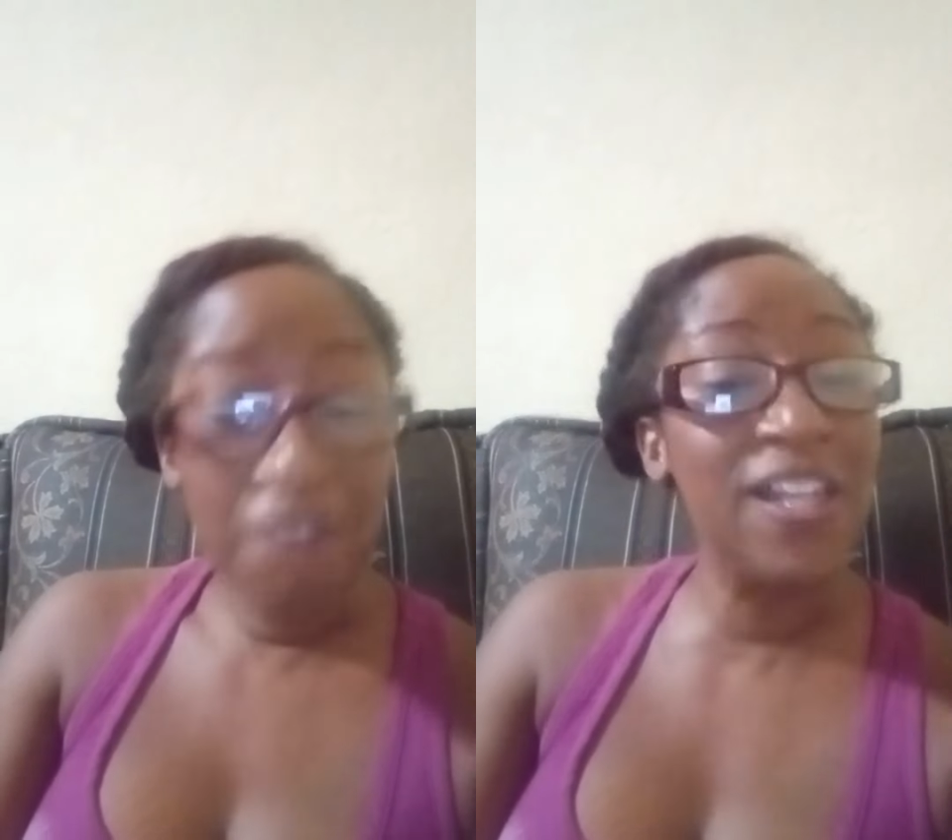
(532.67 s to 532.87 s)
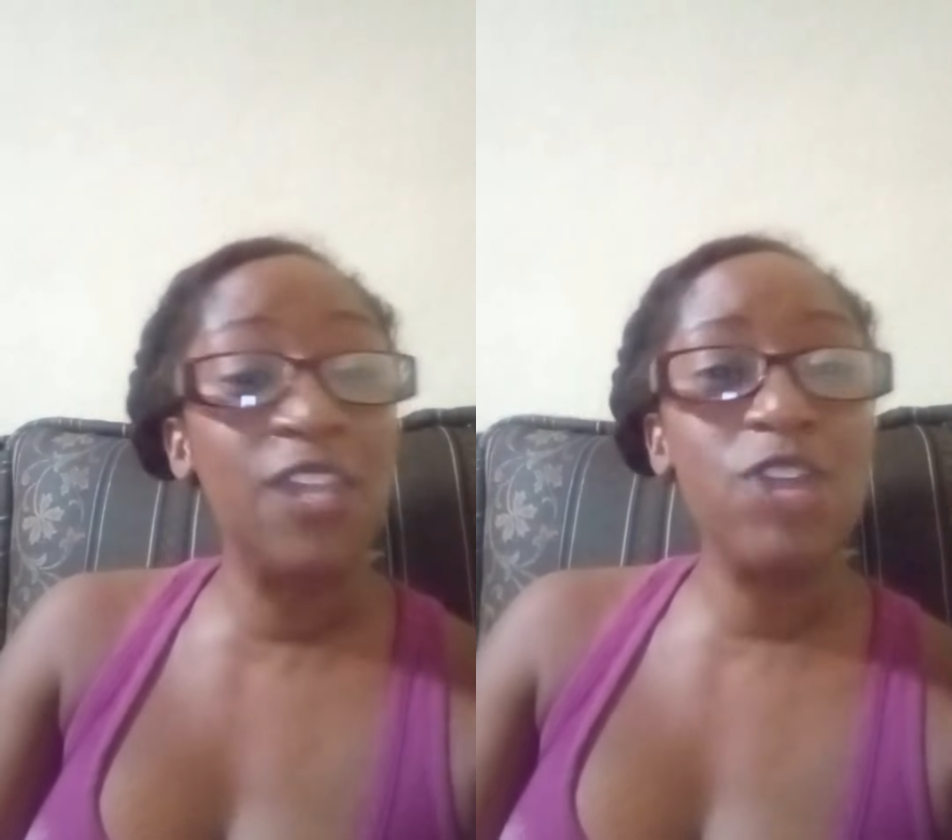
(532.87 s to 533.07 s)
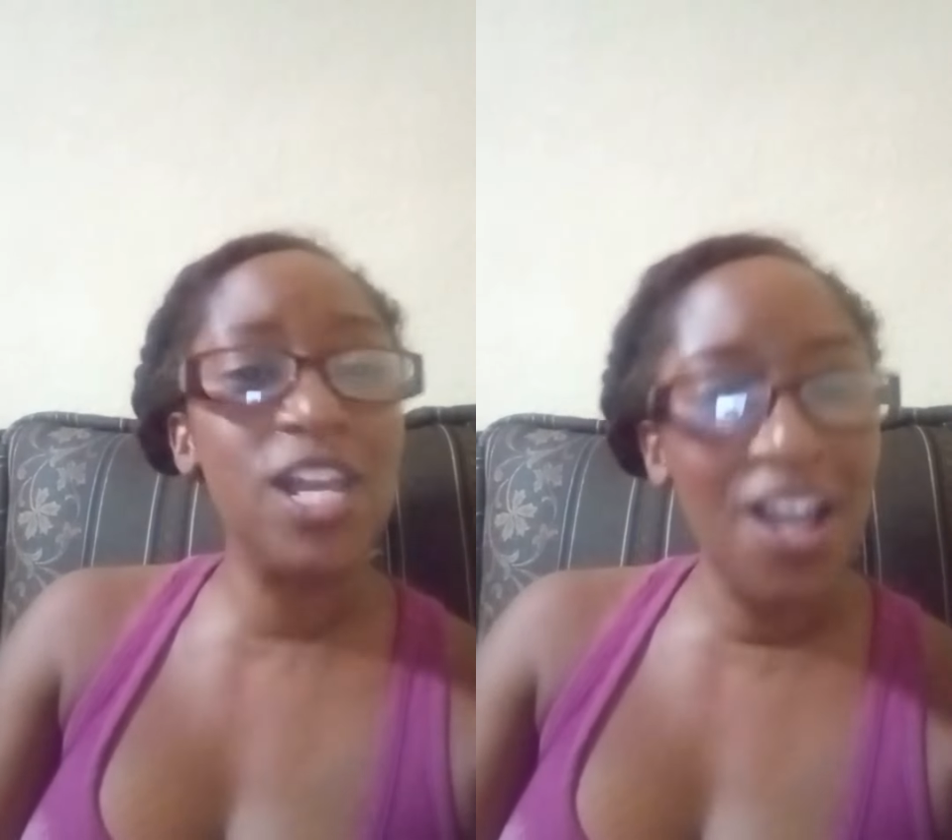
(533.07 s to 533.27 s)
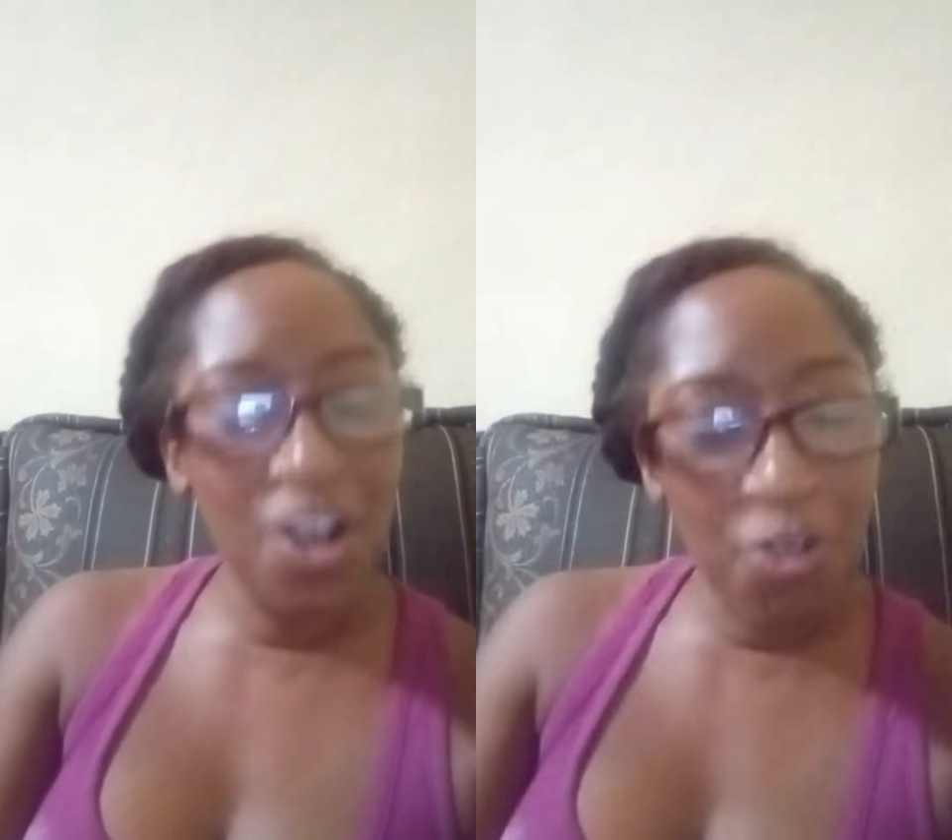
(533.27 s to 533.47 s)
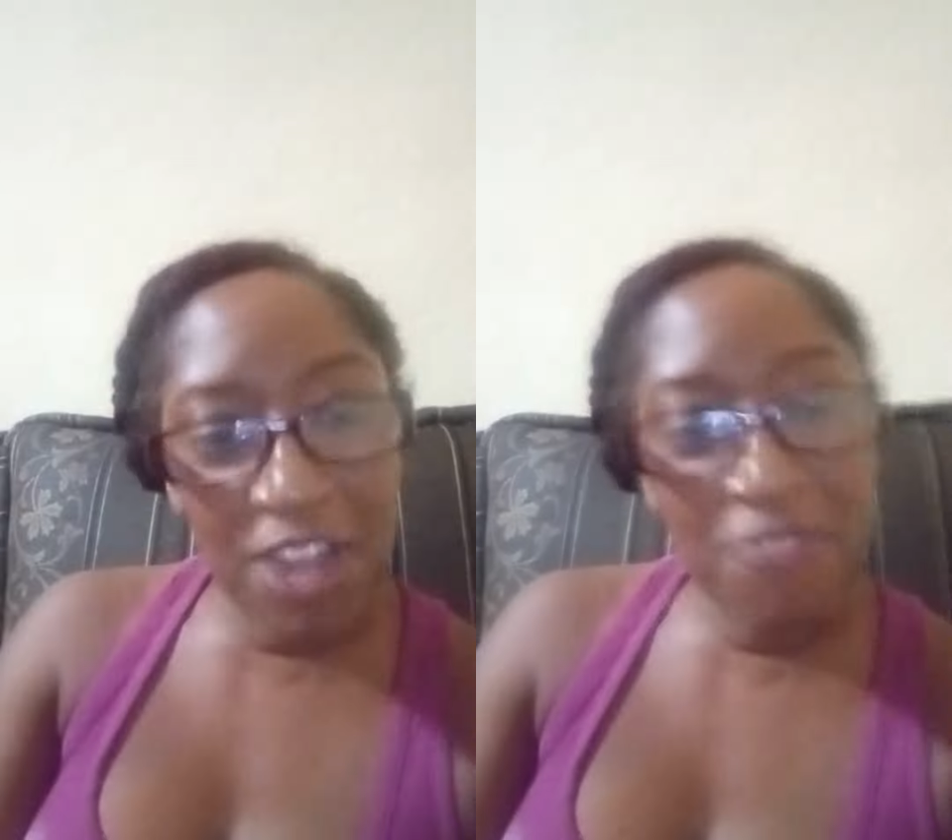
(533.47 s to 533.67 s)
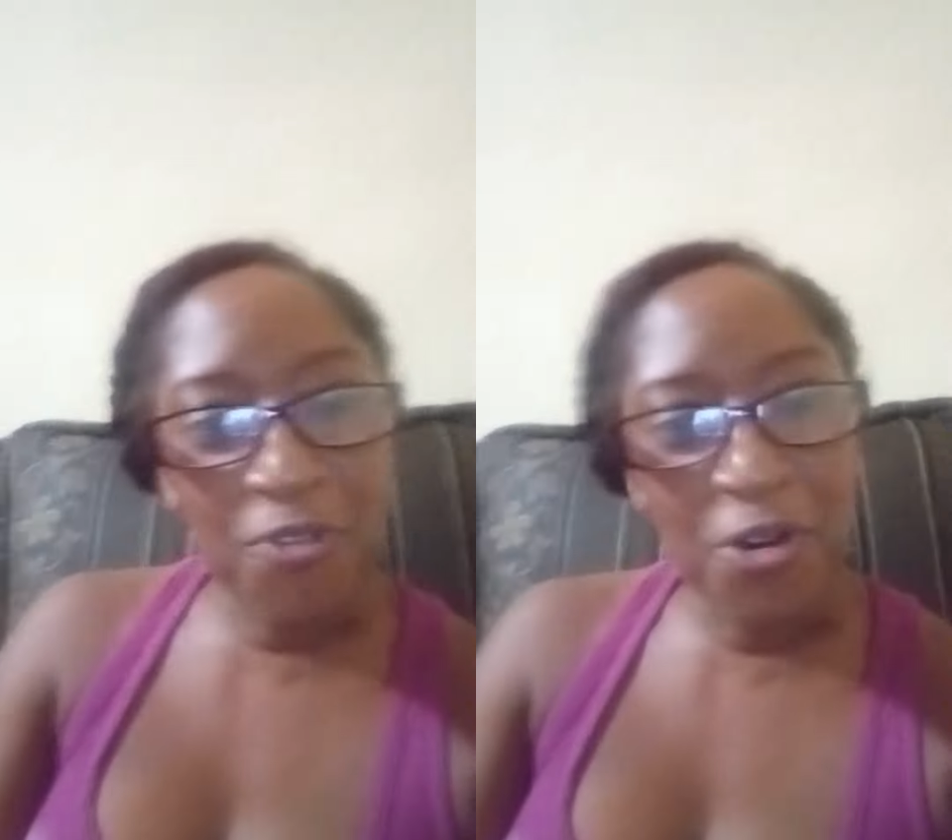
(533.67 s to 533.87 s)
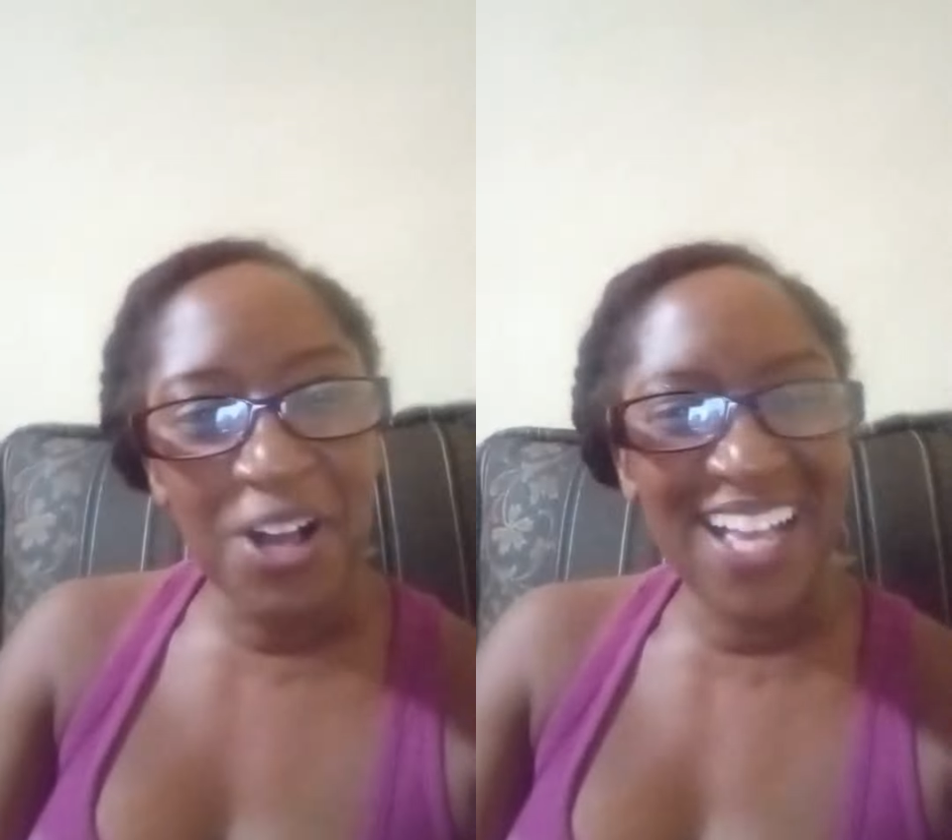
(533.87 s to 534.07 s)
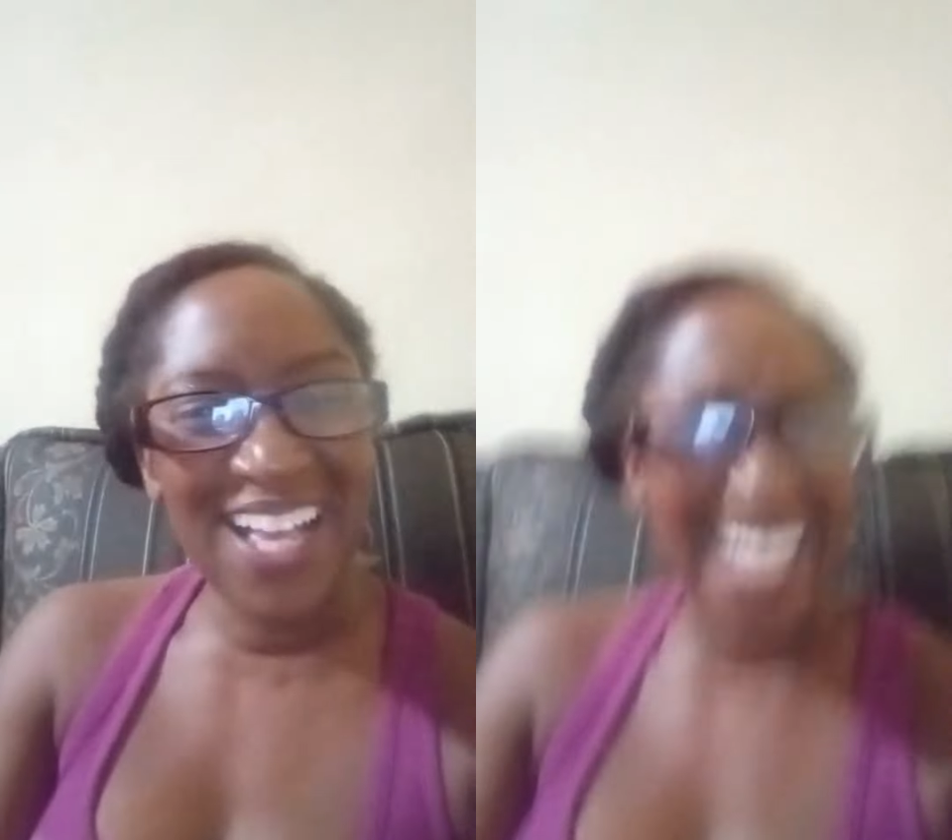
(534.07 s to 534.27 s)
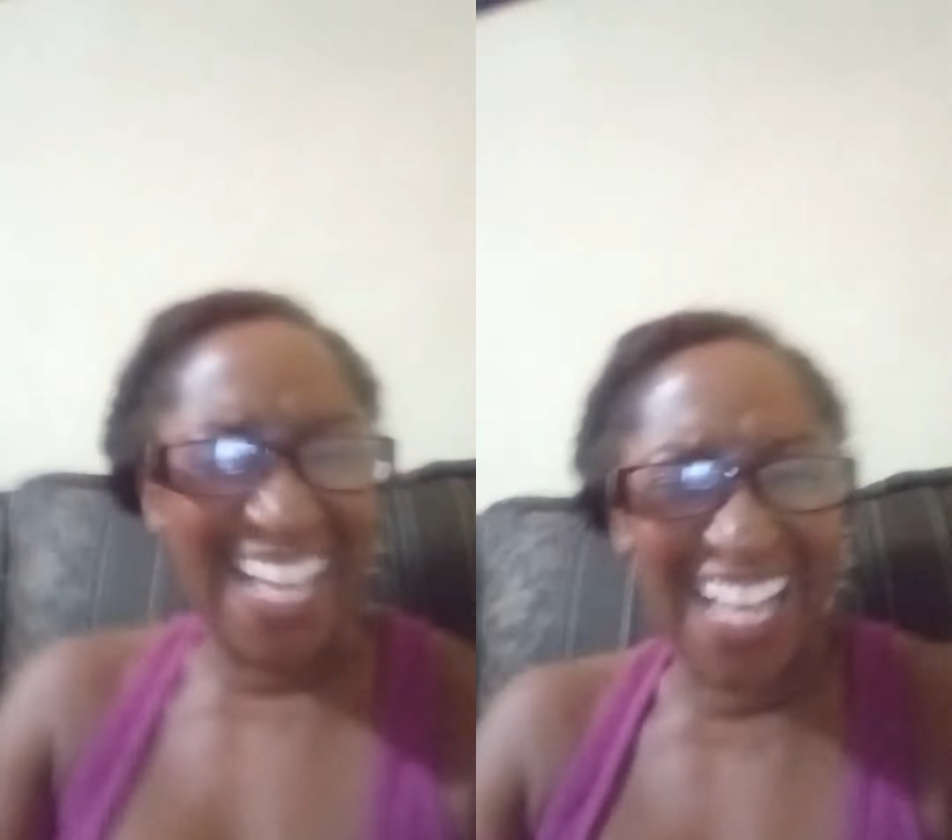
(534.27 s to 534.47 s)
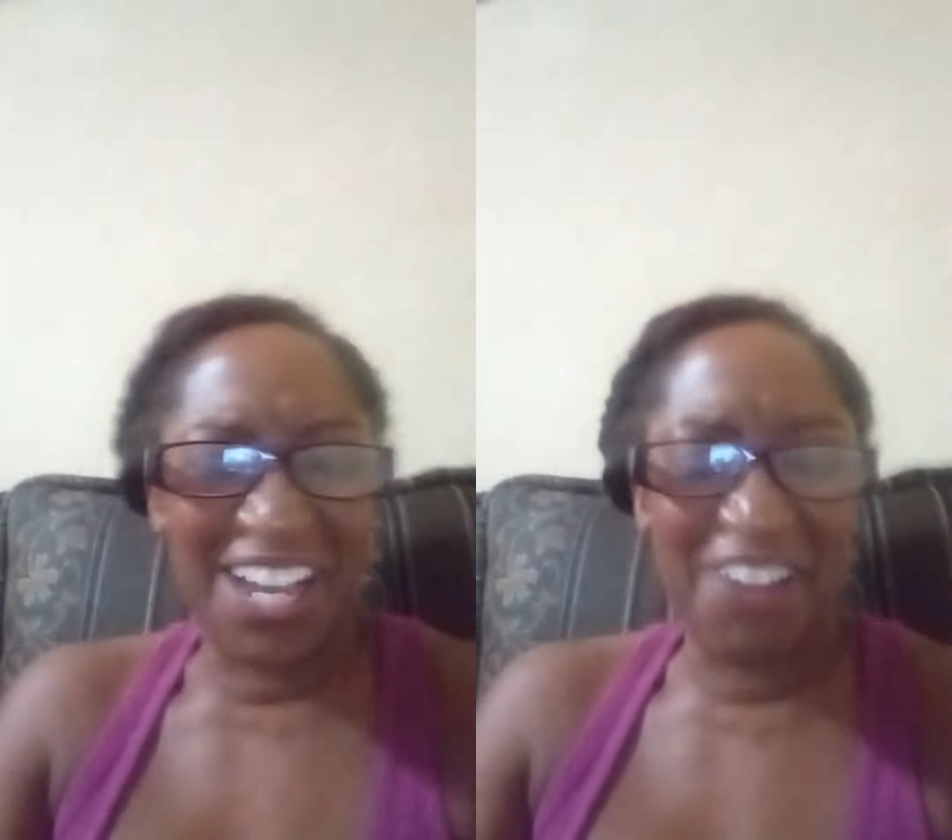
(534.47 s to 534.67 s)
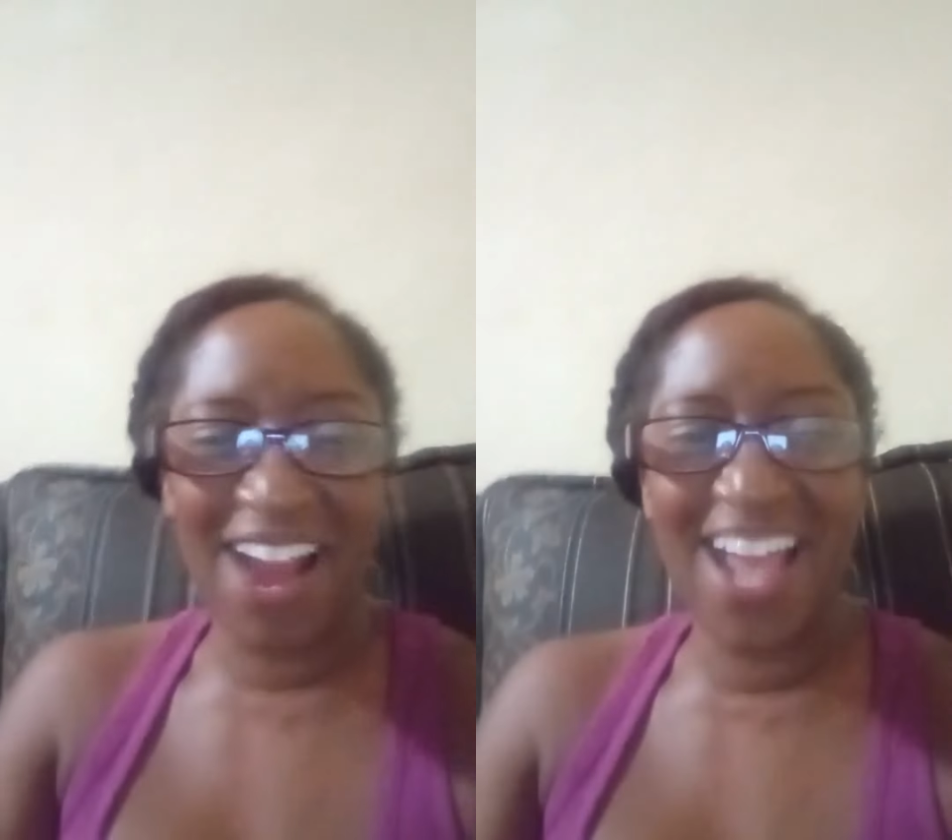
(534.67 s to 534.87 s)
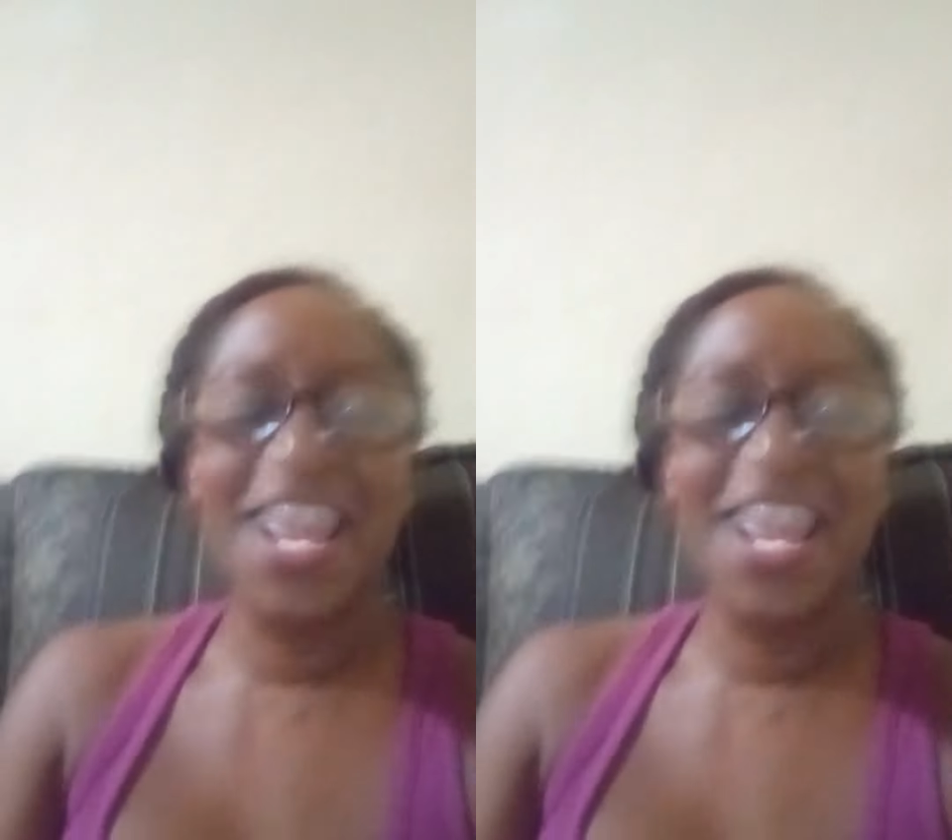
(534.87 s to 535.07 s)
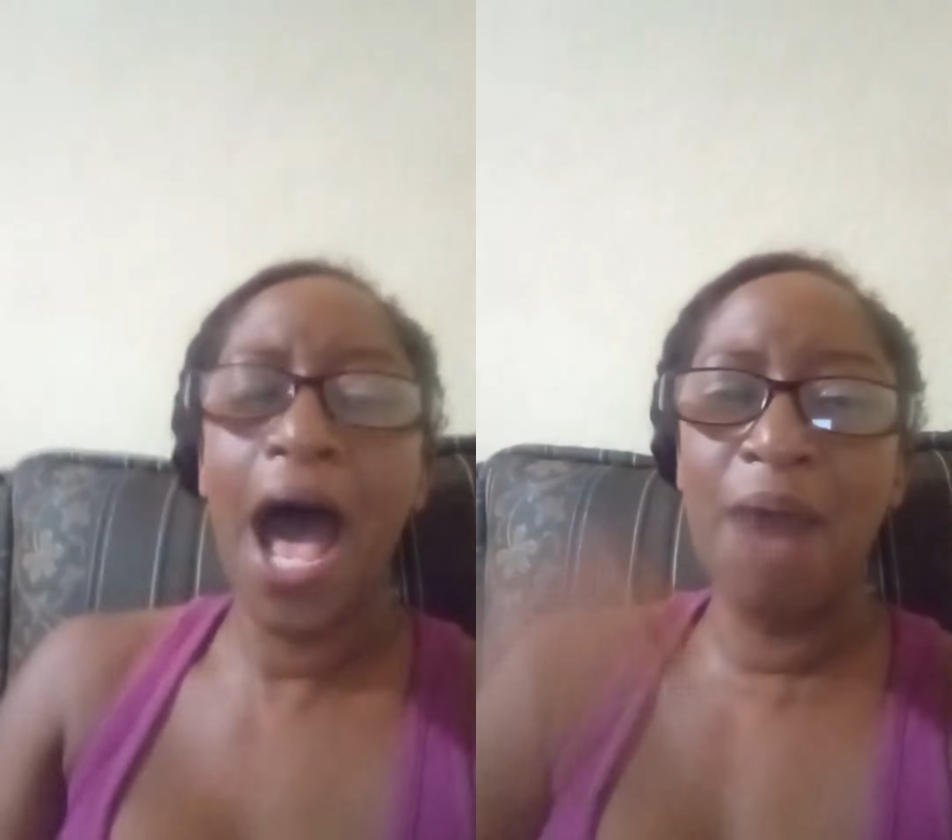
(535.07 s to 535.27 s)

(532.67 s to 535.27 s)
feeling real ungrateful, right?